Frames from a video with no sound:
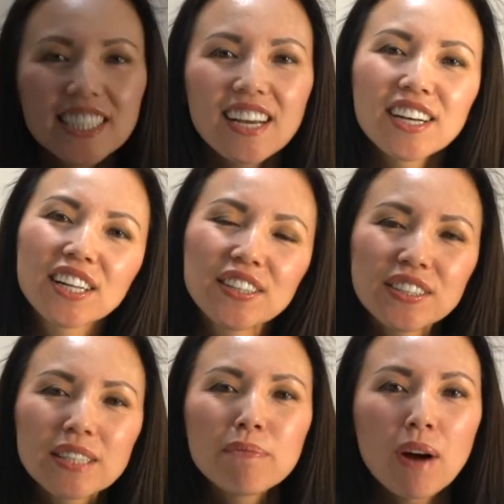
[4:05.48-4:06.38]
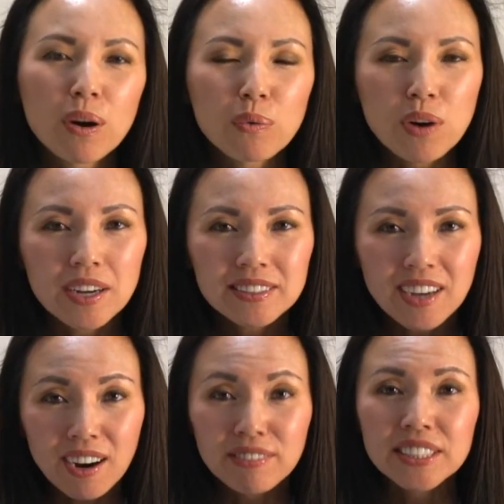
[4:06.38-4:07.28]
concludes part 1
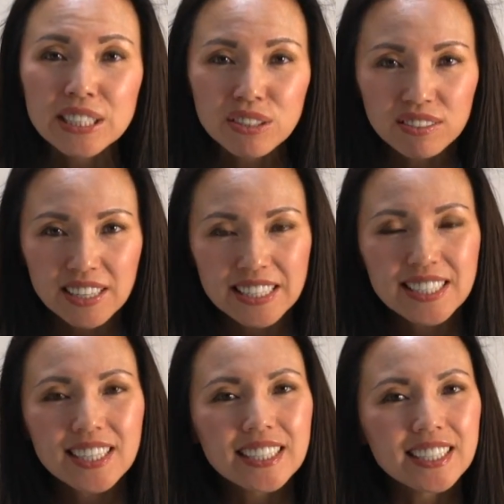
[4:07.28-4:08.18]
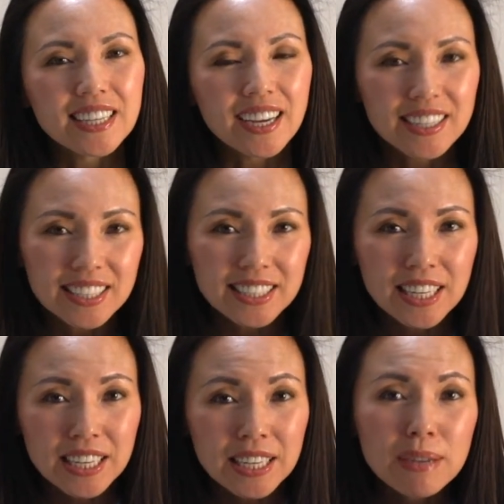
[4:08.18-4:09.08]
of Quervain tendonitis.
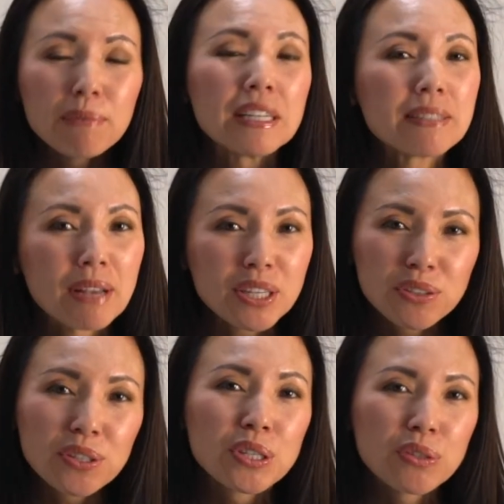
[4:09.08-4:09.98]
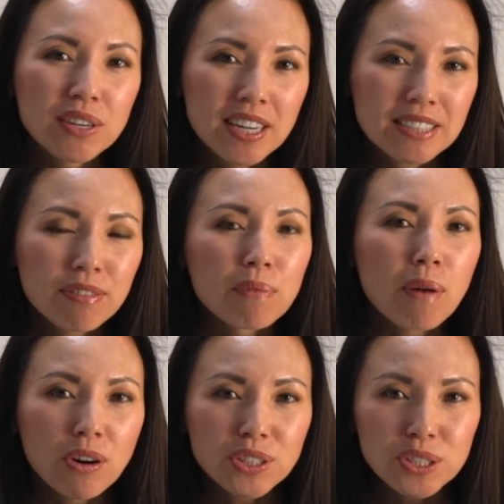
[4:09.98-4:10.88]
Please make sure to join us for
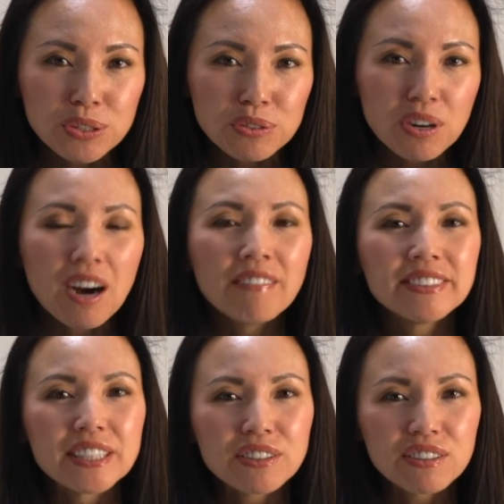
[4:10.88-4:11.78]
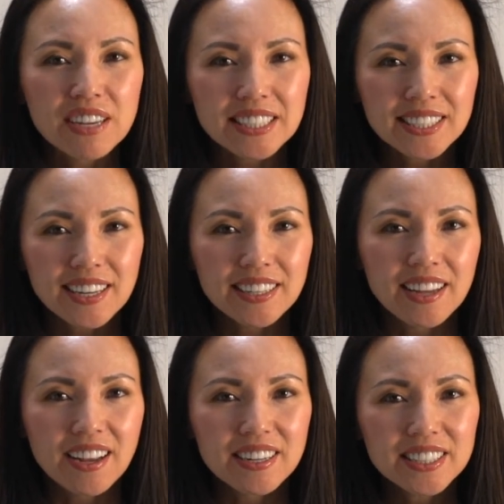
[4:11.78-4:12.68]
part 2 of Quervain
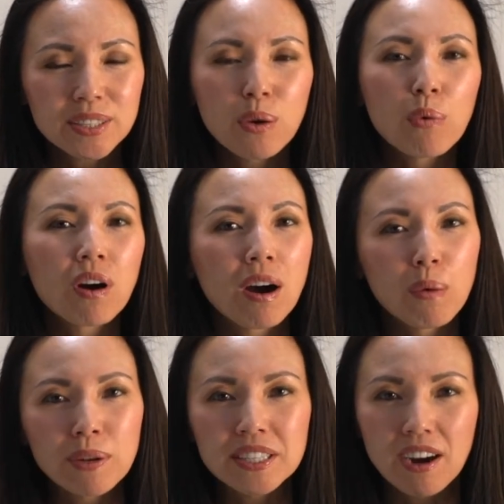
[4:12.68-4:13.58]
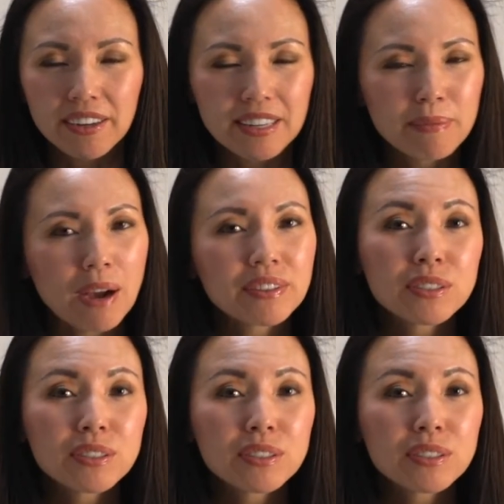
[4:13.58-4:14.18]
tendonitis, where I'll be talking about the